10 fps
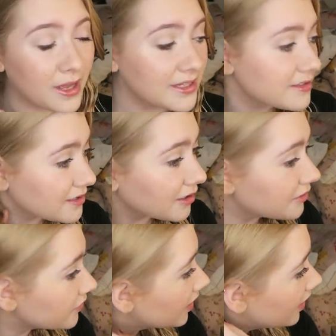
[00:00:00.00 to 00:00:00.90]
wet,
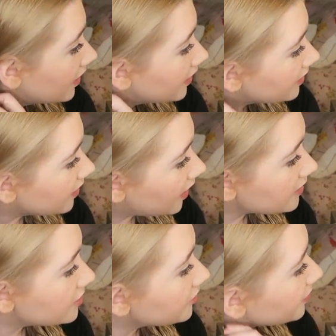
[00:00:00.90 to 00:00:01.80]
so
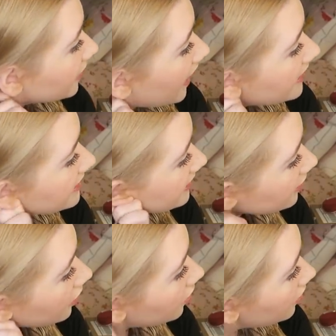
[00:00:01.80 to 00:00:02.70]
not super
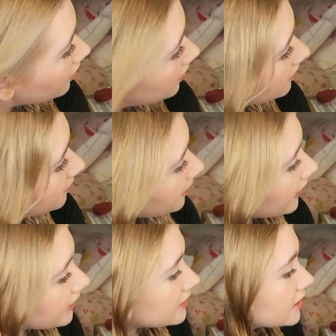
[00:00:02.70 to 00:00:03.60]
ideal,
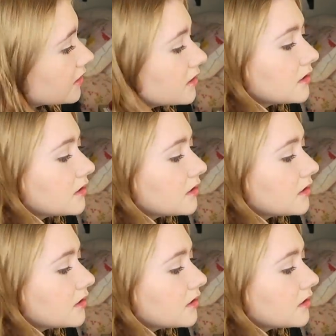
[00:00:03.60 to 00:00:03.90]
but